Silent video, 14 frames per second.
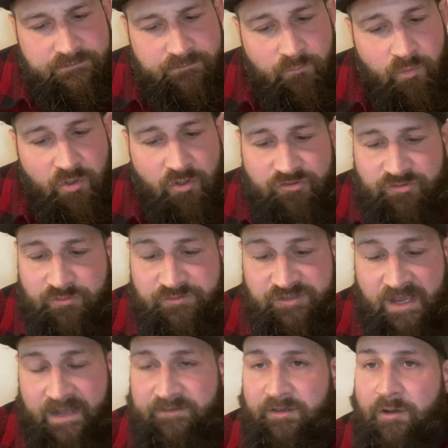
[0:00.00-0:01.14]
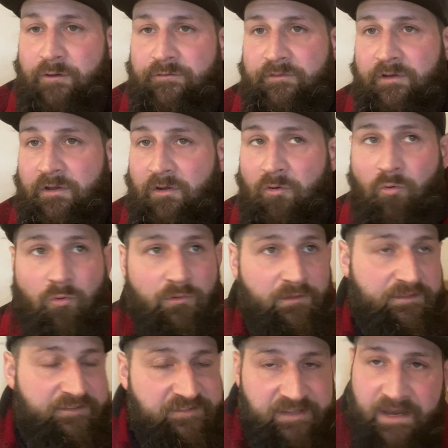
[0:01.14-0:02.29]
We also checked over all of the
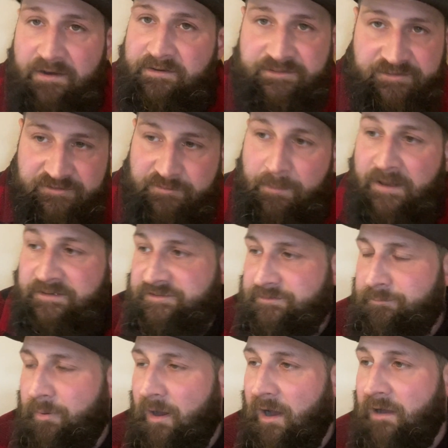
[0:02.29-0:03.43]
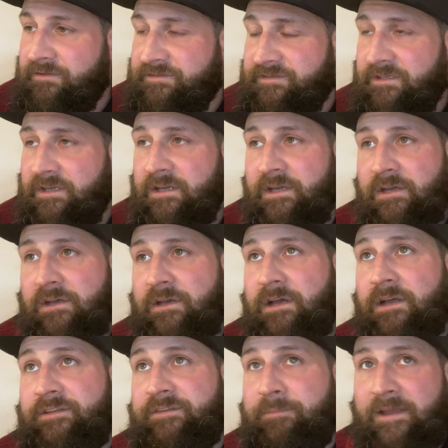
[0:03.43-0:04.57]
steering and suspension parts
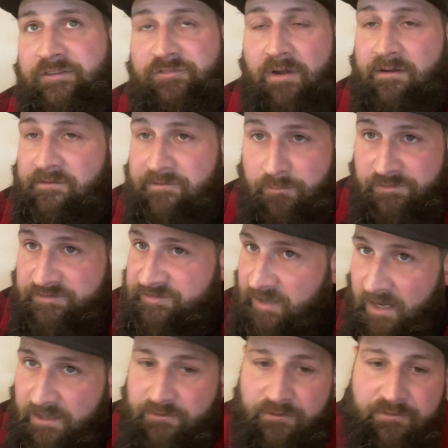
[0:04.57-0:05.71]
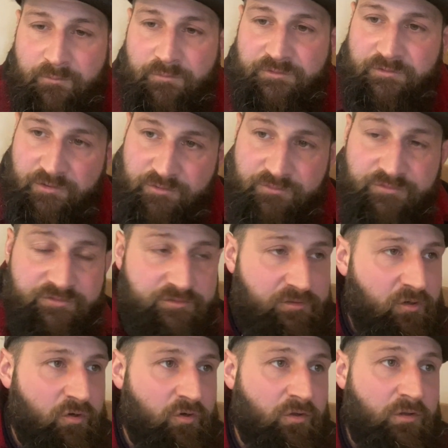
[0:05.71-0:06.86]
to make sure everything was tight, nothing was loose,
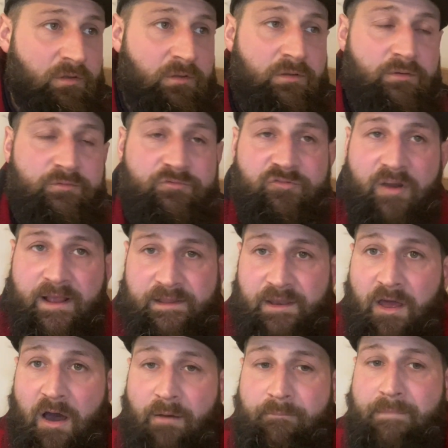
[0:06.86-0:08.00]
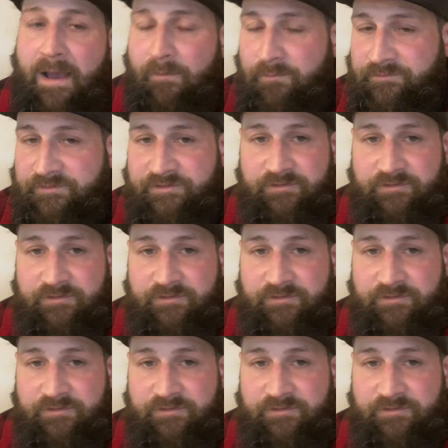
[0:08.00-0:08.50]
all trailing arm mounts,